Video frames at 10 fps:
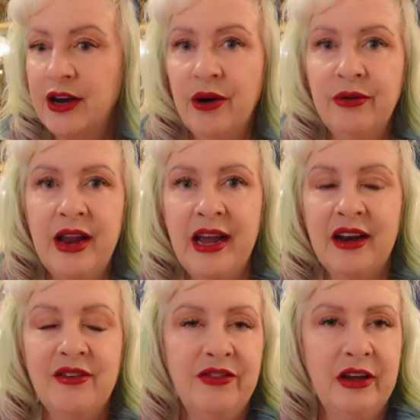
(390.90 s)
no
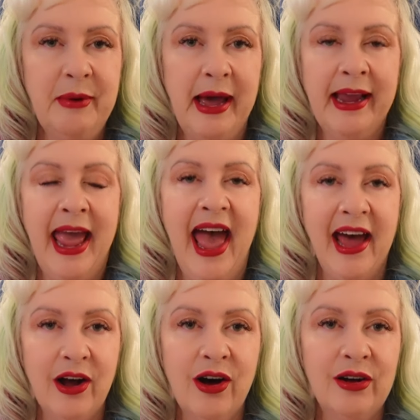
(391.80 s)
negative feedback
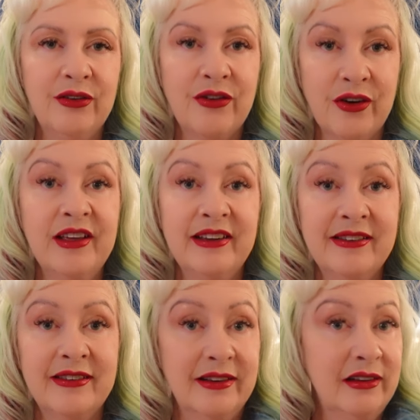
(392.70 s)
at all for
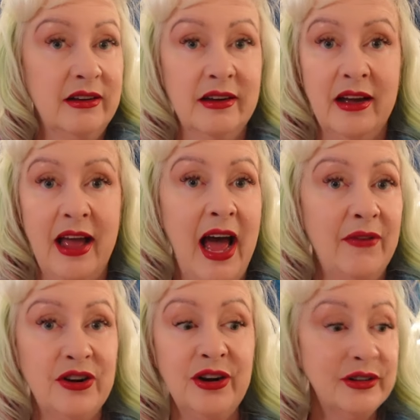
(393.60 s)
this
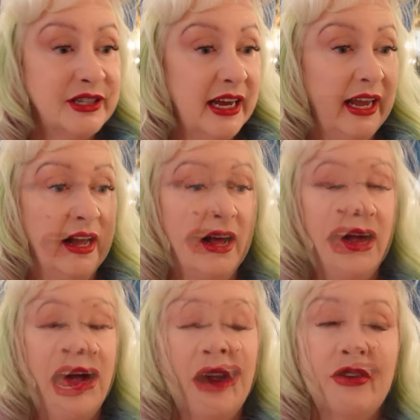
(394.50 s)
afternoon tea.
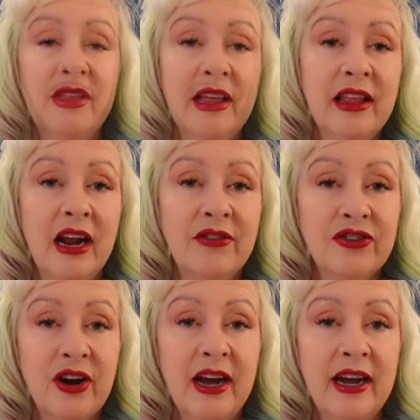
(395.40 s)
Everything that I've
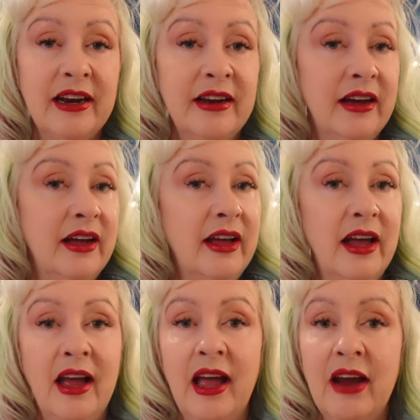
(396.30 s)
tried,
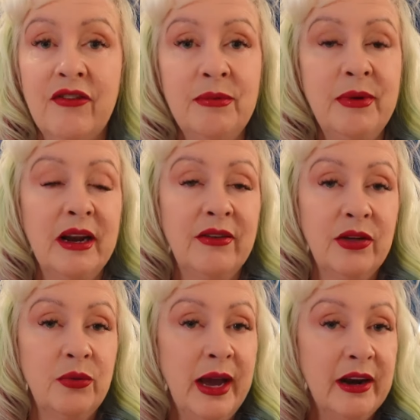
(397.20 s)
every bit
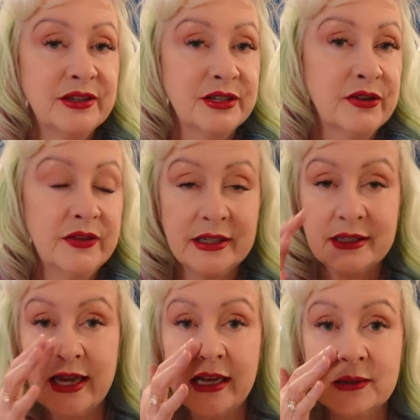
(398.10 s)
of the waiter
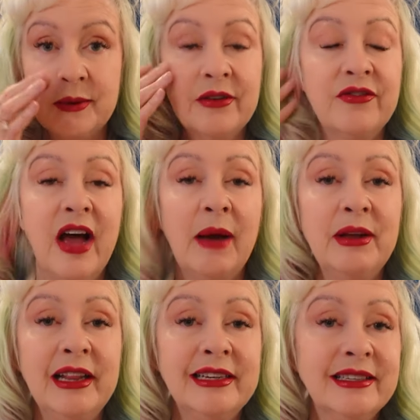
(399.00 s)
service has been
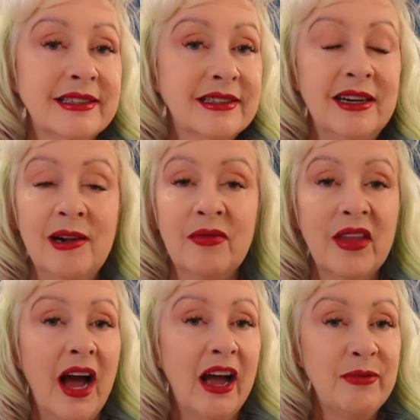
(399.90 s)
fabulous.
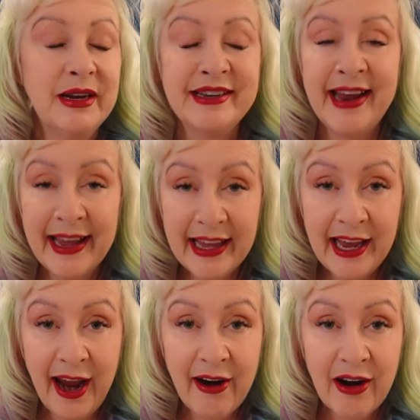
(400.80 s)
I've been taken
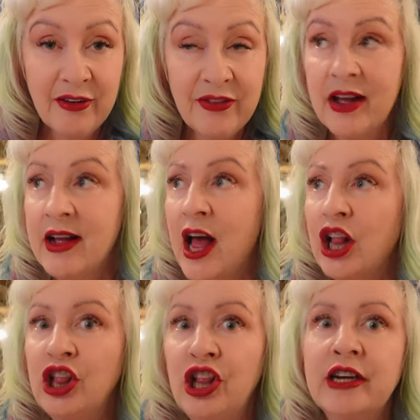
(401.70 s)
care of,
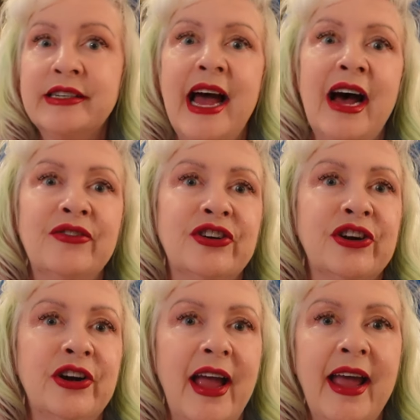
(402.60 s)
looked
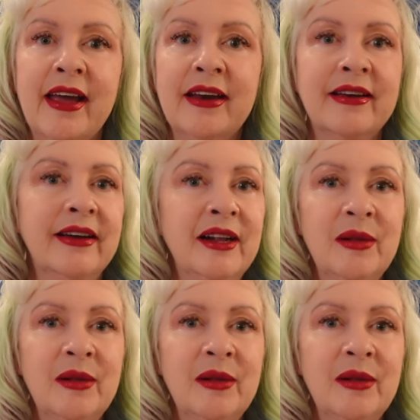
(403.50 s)
after, and